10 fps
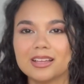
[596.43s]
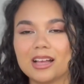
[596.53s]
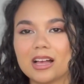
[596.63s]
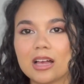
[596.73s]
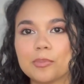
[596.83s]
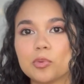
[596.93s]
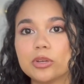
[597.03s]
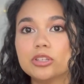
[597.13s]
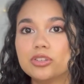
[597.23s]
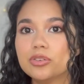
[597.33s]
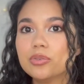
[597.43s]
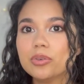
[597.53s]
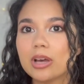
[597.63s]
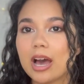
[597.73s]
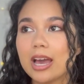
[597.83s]

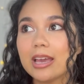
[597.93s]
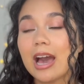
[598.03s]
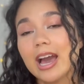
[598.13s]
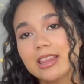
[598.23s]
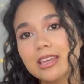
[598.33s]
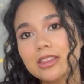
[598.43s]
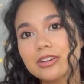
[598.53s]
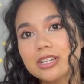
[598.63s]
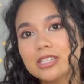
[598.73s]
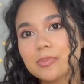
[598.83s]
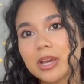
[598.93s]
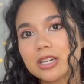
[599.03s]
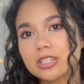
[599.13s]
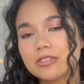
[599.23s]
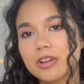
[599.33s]
I think there is some
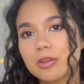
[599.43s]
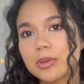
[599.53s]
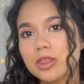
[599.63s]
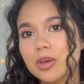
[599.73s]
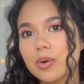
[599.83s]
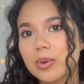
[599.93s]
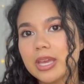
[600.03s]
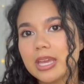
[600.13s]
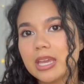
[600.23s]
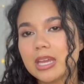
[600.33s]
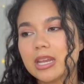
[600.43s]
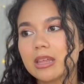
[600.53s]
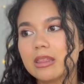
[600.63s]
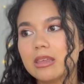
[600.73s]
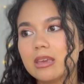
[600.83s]
character development though in
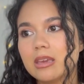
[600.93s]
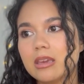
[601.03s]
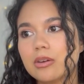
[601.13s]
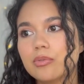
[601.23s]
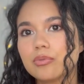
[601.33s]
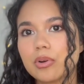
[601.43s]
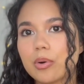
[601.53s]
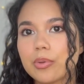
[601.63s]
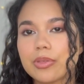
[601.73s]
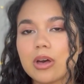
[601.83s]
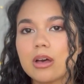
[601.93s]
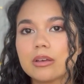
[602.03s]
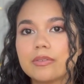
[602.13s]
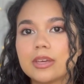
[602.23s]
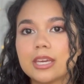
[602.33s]
the growth
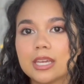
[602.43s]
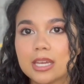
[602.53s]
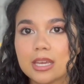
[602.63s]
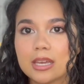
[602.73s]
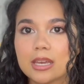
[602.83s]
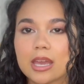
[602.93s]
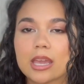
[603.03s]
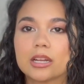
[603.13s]
of Kitty and